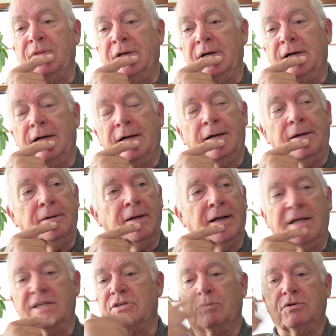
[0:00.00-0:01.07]
Uh, I
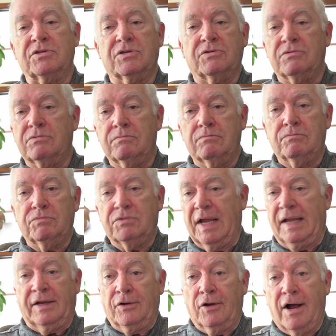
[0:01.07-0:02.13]
guess it was
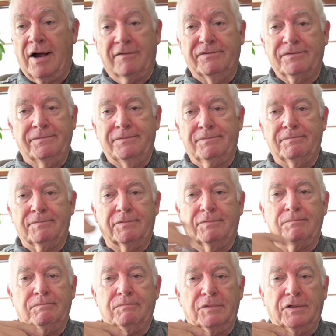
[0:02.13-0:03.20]
taken off
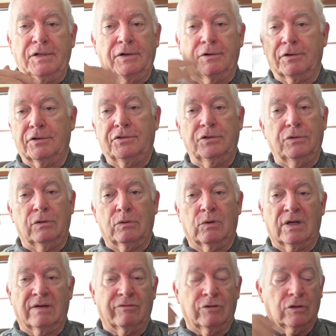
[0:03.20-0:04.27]
a year or two or
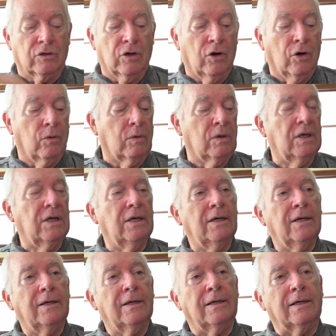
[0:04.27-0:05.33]
whatever ago
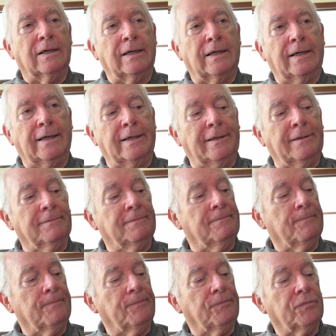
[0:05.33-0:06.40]
uh,
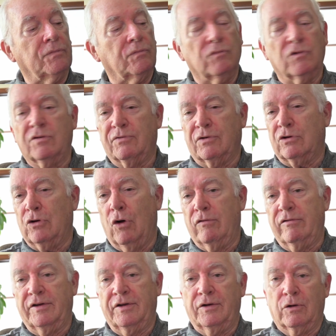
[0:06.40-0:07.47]
for
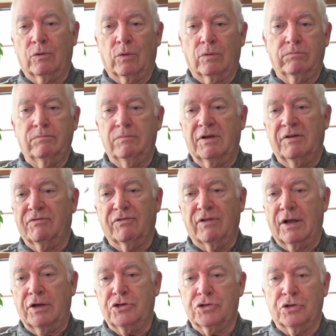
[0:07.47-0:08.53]
COVID or
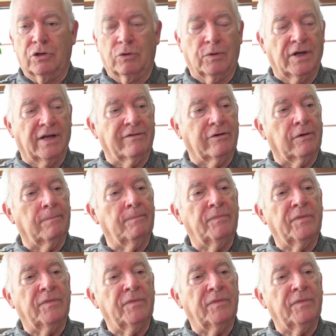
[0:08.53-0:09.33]
inflation or whatever.